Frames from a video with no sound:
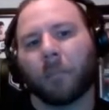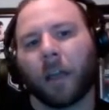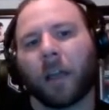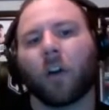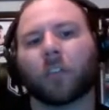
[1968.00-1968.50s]

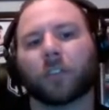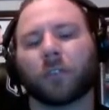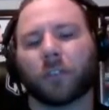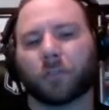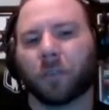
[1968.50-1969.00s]
also
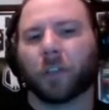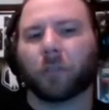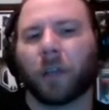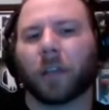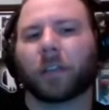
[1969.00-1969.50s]
just really
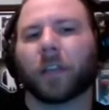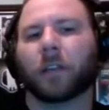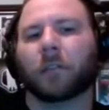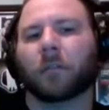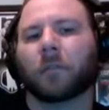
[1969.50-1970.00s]

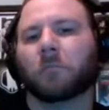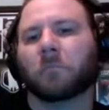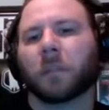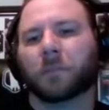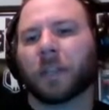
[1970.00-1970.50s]
quickly,
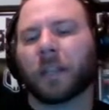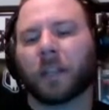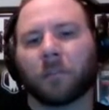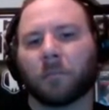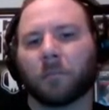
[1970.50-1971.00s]
because
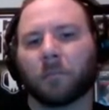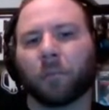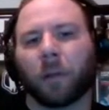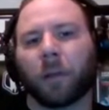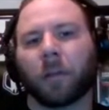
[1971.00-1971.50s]

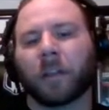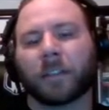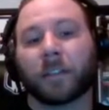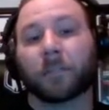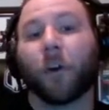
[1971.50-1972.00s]
because
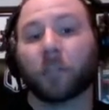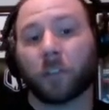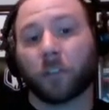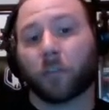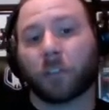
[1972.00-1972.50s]
this falls
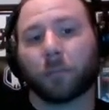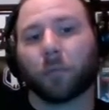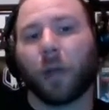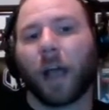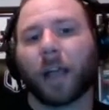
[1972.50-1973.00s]
under a
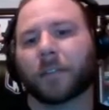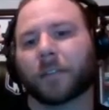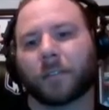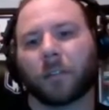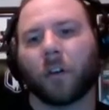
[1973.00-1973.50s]

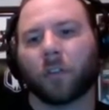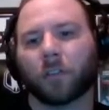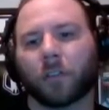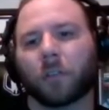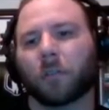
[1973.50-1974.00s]
surprise also.